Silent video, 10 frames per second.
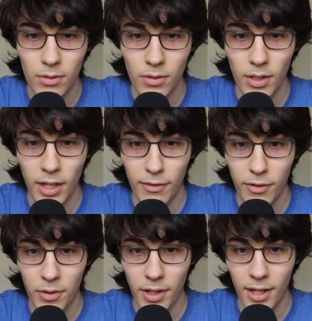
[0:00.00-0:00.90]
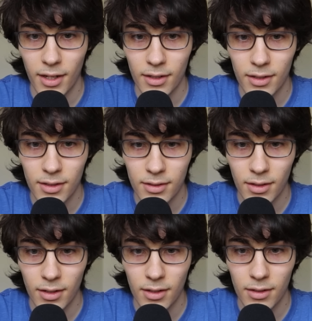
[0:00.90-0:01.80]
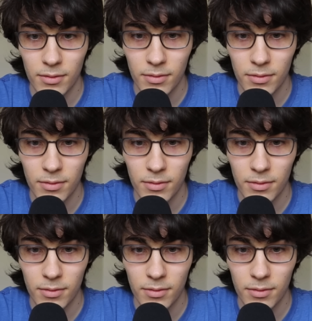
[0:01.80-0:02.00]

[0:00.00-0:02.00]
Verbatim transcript: Well, have fun with that. Discard.